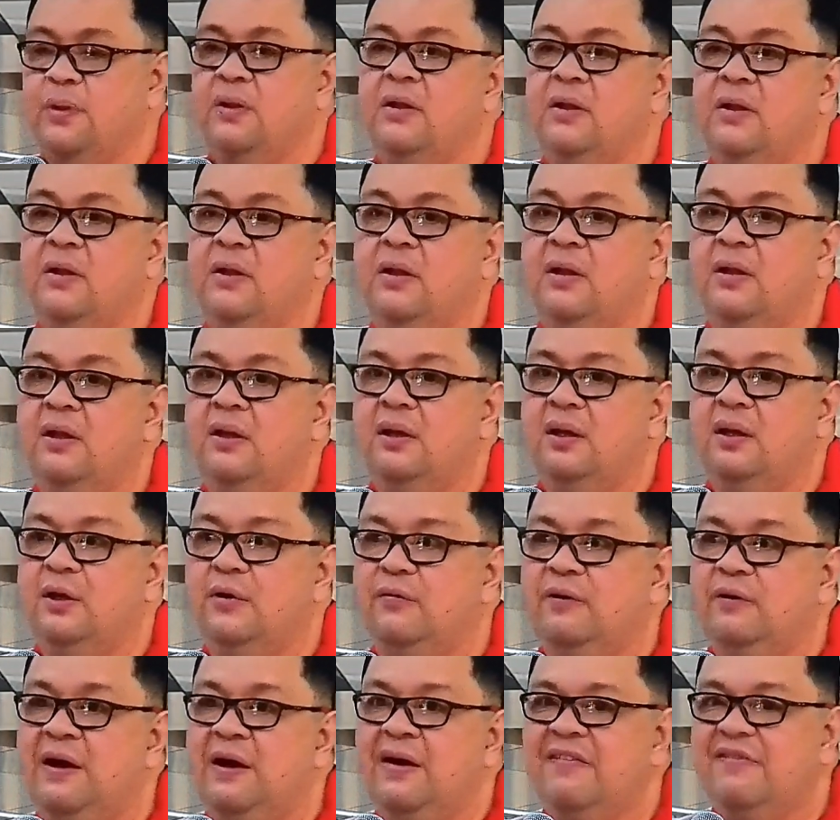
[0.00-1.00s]

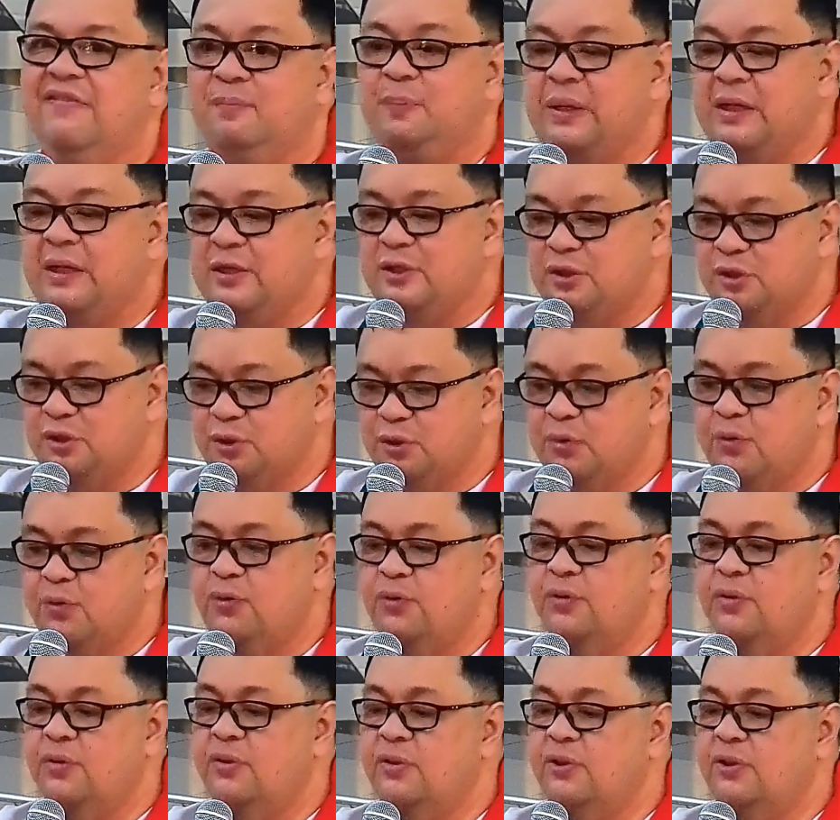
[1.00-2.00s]
who have been
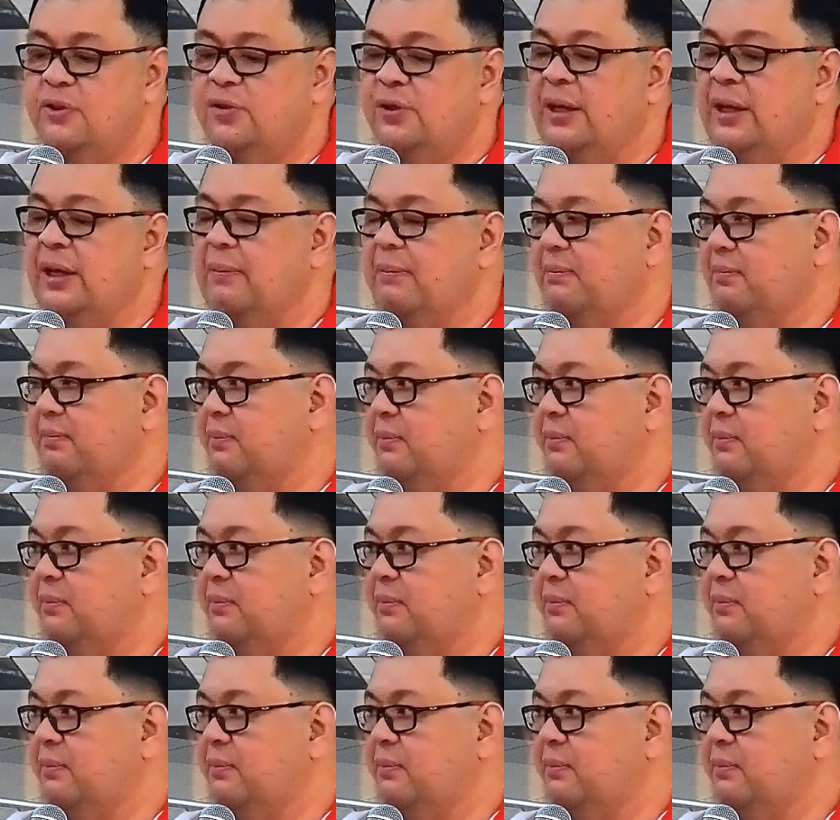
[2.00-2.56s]
true to him,